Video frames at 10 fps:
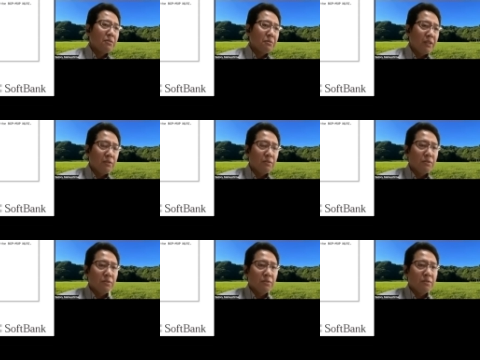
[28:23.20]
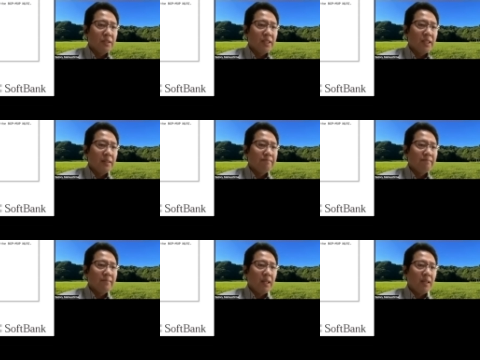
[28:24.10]
introduced the
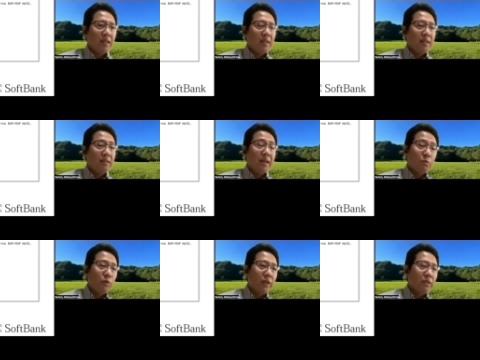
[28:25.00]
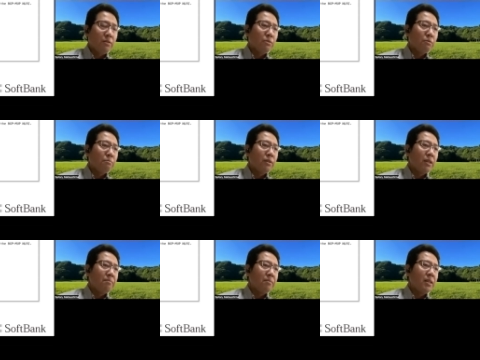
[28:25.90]
lightweight control
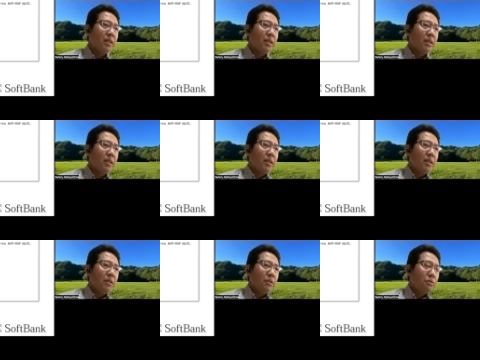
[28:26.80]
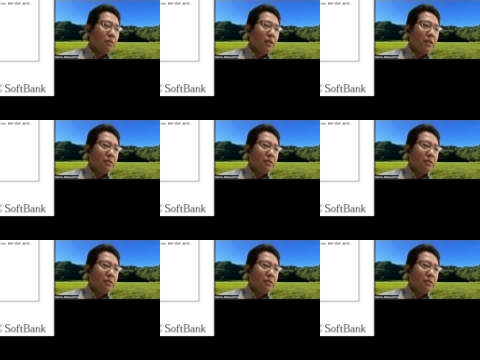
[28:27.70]
plane utilizing